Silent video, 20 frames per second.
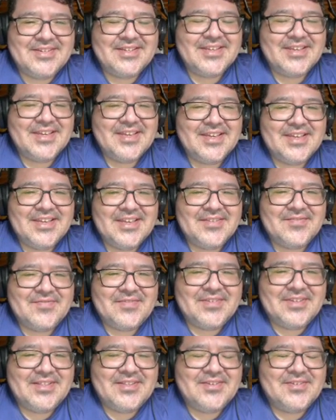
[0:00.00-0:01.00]
it if
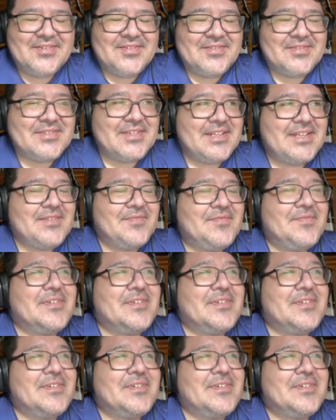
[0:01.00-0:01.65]
he knew he was gonna get mm-hmm.